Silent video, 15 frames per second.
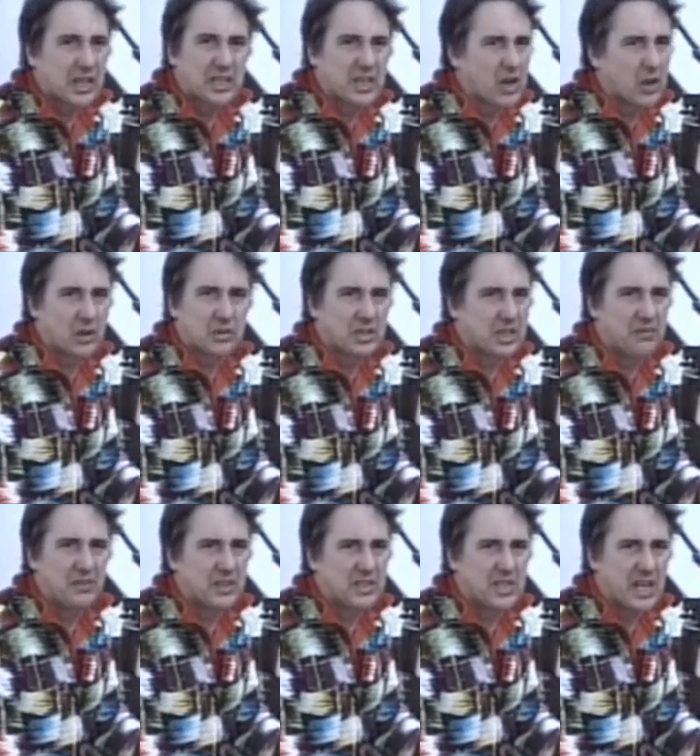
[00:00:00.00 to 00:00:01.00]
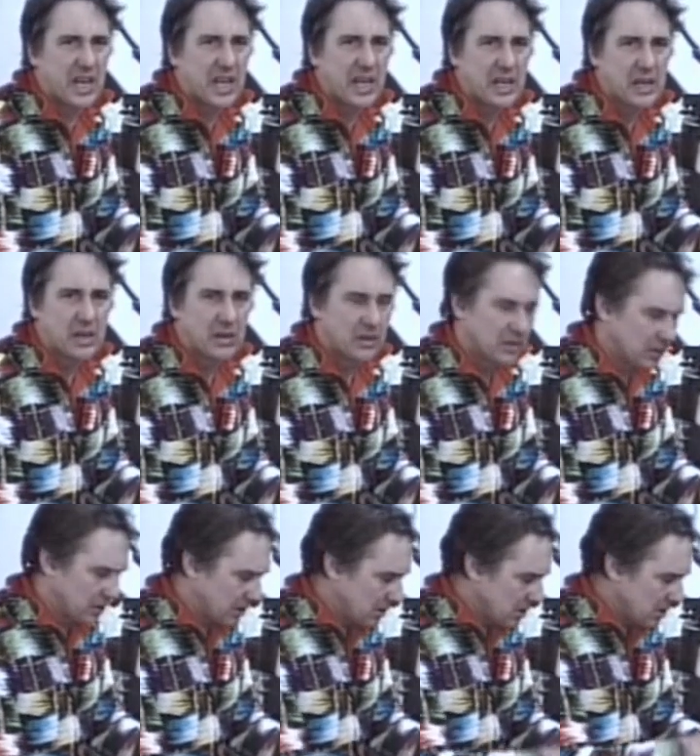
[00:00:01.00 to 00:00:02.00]
a color TV set.
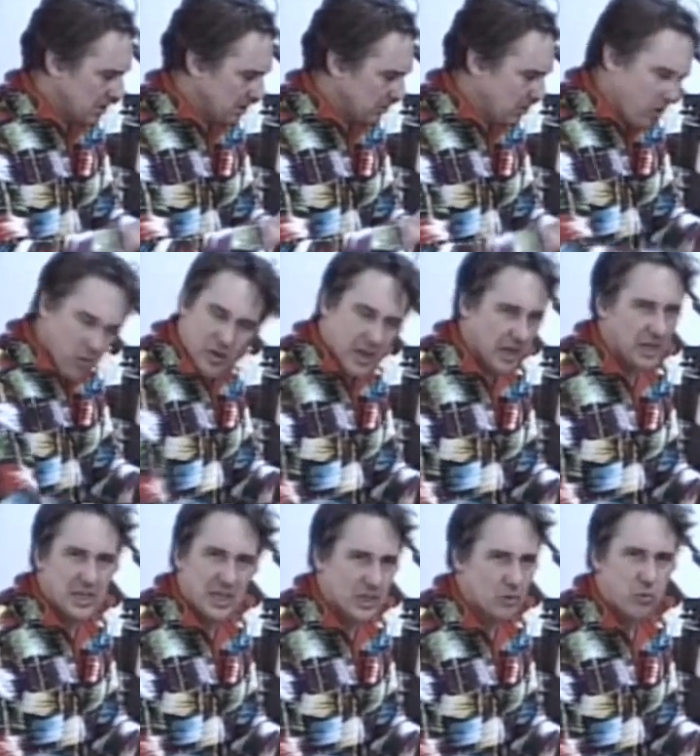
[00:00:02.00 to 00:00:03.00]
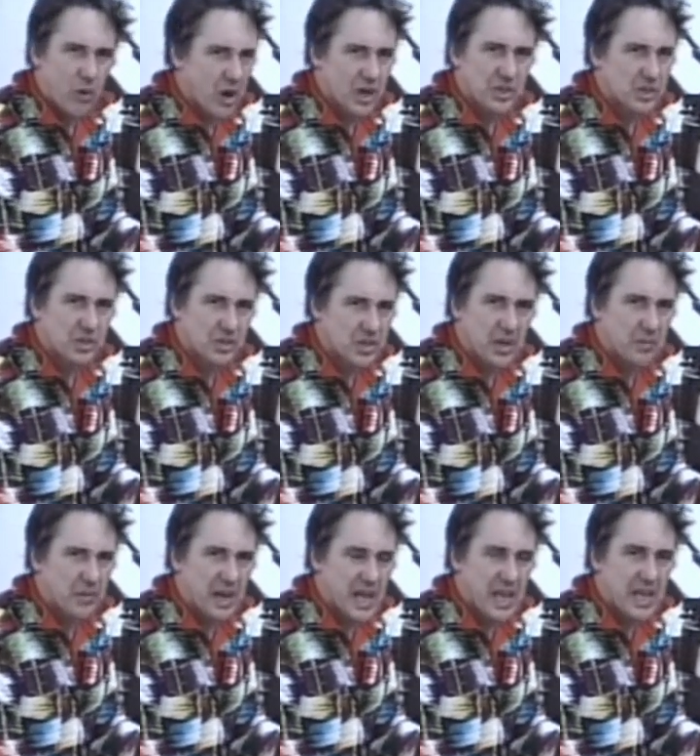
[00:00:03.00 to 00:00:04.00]
Gonna get a dishwasher
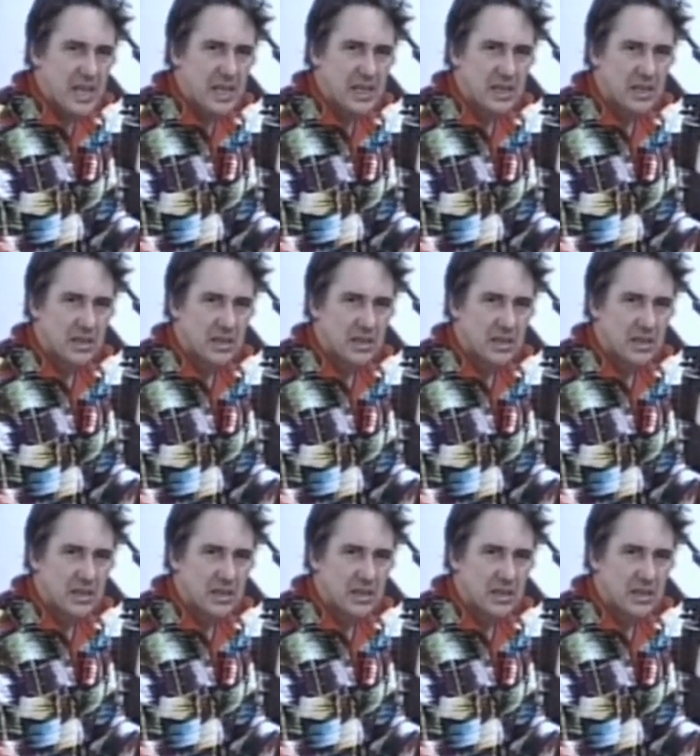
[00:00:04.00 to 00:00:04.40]
someday.